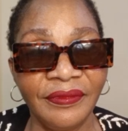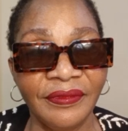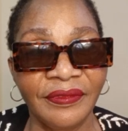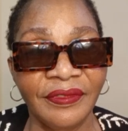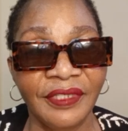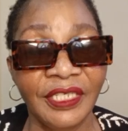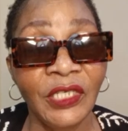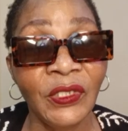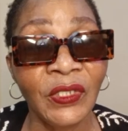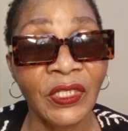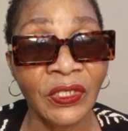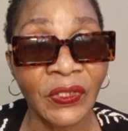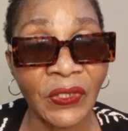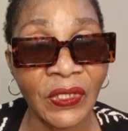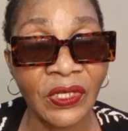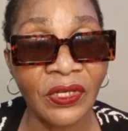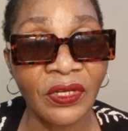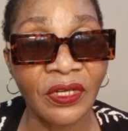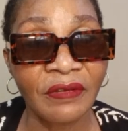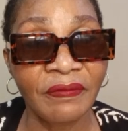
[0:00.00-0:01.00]
You are not
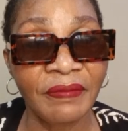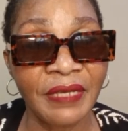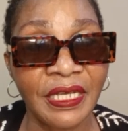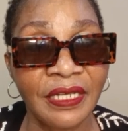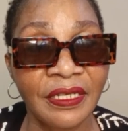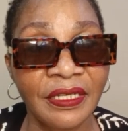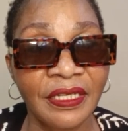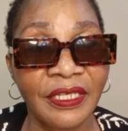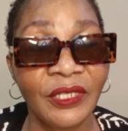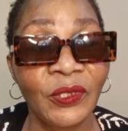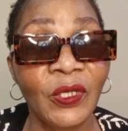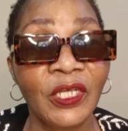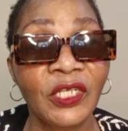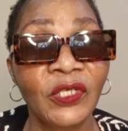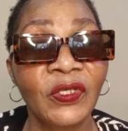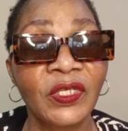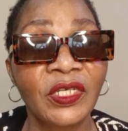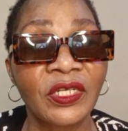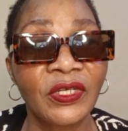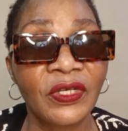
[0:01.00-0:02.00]
God, man. You are not
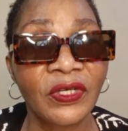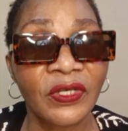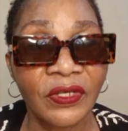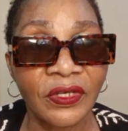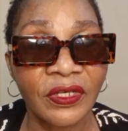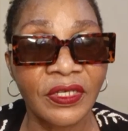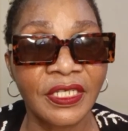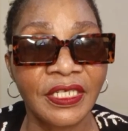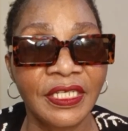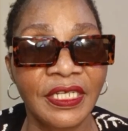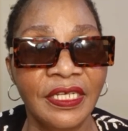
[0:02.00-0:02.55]
God.